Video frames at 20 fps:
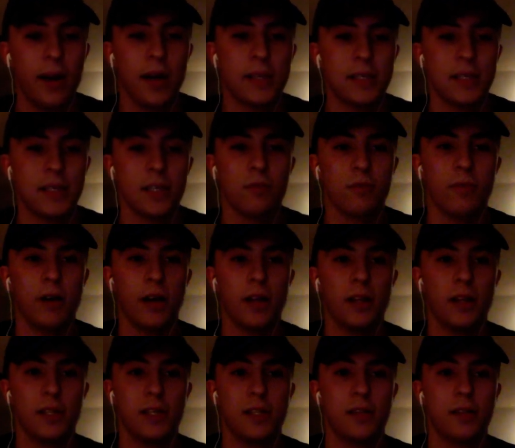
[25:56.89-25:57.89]
us as
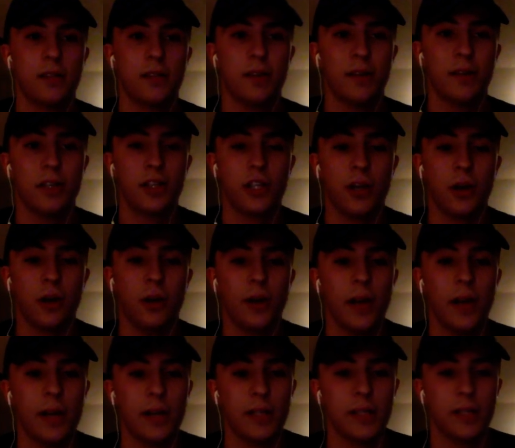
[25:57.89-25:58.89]
well as showed
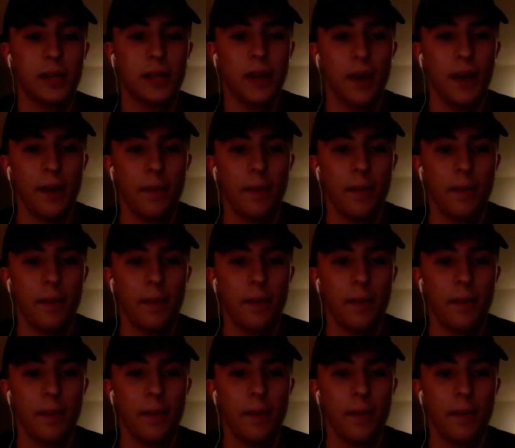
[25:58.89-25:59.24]
us